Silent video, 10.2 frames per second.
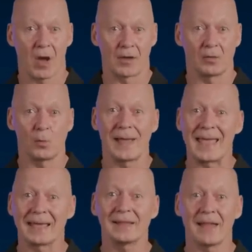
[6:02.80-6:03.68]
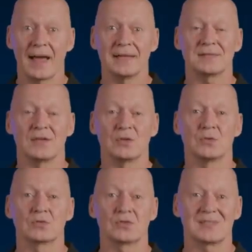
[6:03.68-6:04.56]
model will analyze a
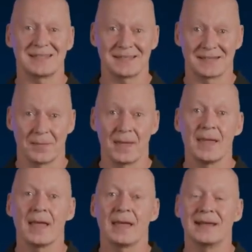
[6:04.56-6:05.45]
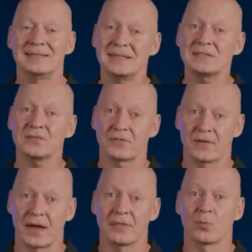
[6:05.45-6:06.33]
user's system and
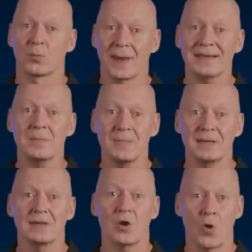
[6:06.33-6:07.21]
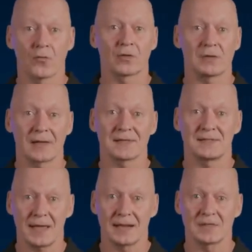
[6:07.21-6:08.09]
identify the recommended overclock
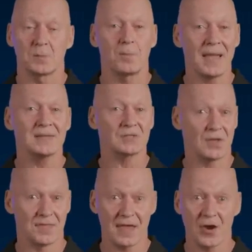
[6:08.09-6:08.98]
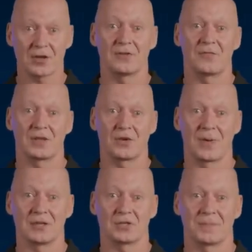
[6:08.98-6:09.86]
settings based on their
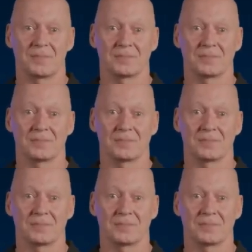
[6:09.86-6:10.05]
configuration.